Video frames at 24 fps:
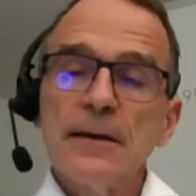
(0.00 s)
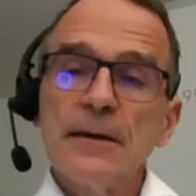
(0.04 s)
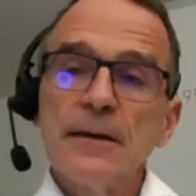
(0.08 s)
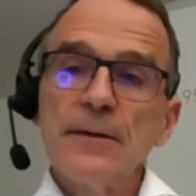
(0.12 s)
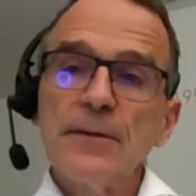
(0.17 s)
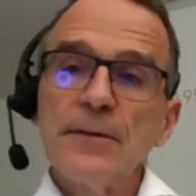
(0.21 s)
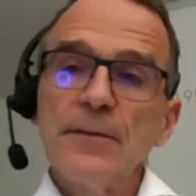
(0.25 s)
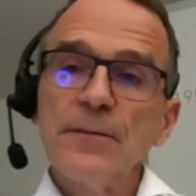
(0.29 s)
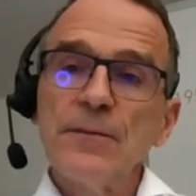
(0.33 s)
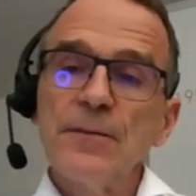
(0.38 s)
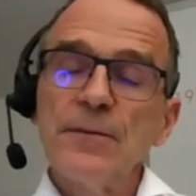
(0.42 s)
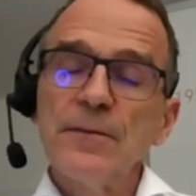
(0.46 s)

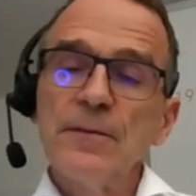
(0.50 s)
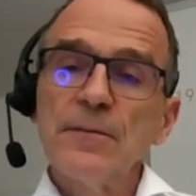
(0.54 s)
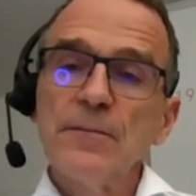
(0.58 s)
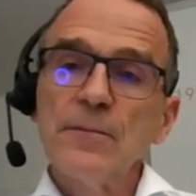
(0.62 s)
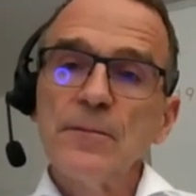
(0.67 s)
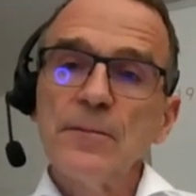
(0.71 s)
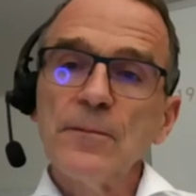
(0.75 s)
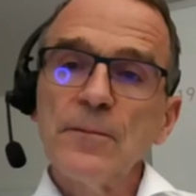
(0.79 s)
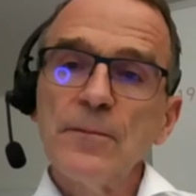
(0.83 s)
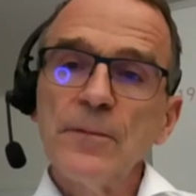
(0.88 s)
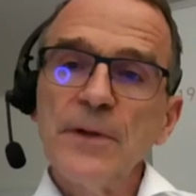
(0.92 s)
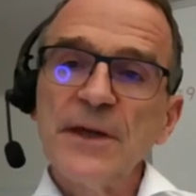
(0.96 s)
Uh,
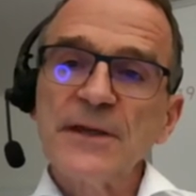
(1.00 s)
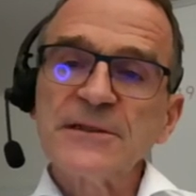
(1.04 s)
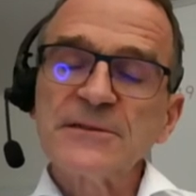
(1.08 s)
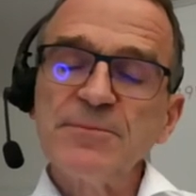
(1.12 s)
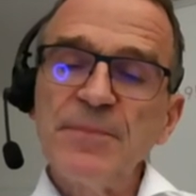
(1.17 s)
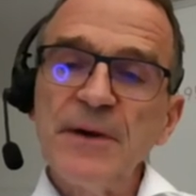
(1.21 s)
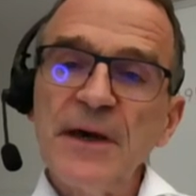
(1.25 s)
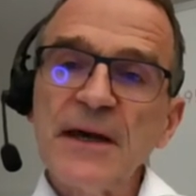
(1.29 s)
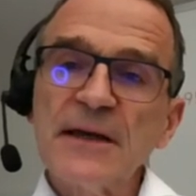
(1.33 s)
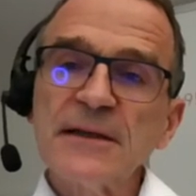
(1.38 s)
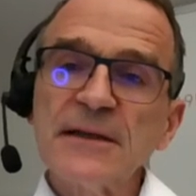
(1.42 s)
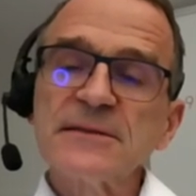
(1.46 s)
we
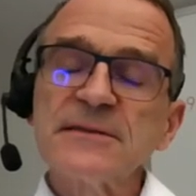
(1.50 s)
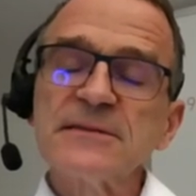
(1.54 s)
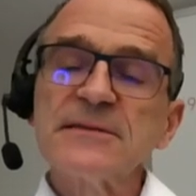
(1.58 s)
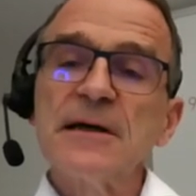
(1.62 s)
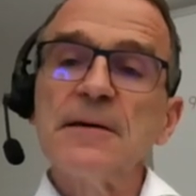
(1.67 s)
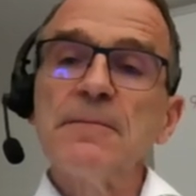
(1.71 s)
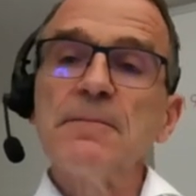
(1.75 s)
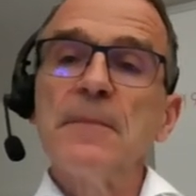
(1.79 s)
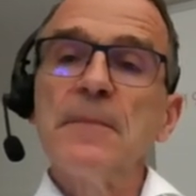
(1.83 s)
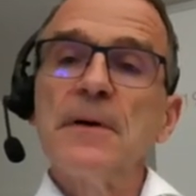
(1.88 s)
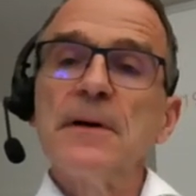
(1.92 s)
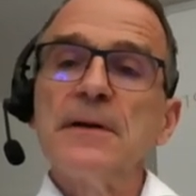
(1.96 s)
expect
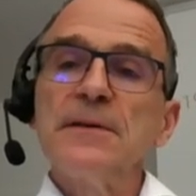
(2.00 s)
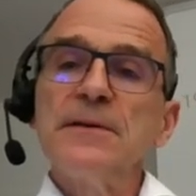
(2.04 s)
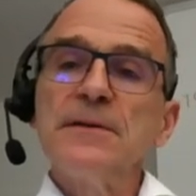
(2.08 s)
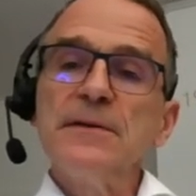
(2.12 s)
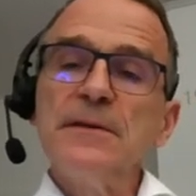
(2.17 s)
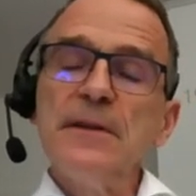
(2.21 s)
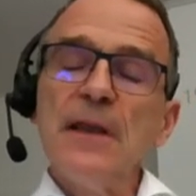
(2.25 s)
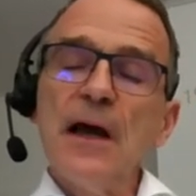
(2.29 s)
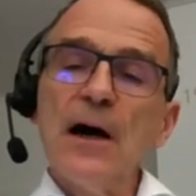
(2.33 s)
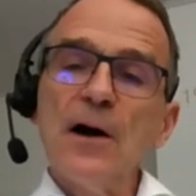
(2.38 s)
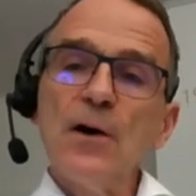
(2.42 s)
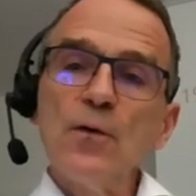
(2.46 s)
some
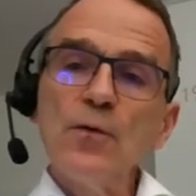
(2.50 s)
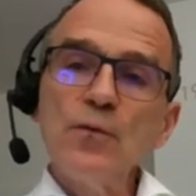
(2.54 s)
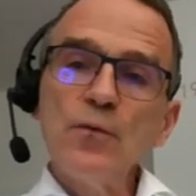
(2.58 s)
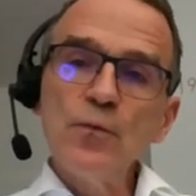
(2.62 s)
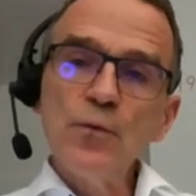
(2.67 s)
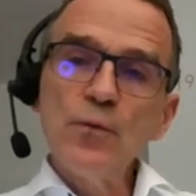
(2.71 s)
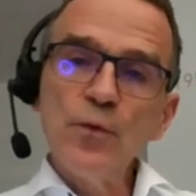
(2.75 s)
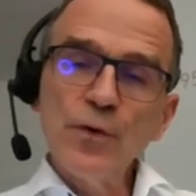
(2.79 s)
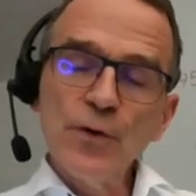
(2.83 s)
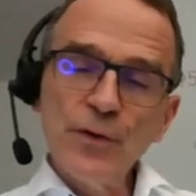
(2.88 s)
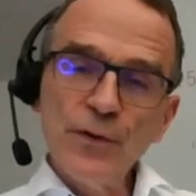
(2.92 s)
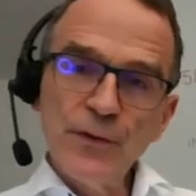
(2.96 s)

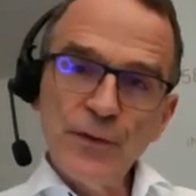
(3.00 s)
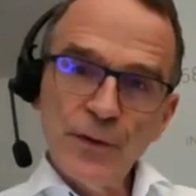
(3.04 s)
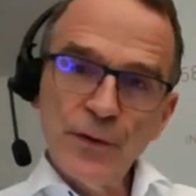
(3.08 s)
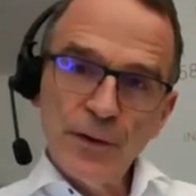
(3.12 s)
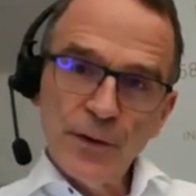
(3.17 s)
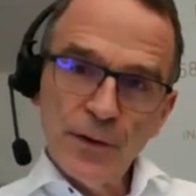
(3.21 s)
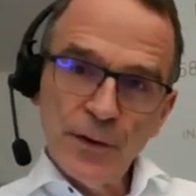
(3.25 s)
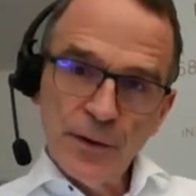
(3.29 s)
downward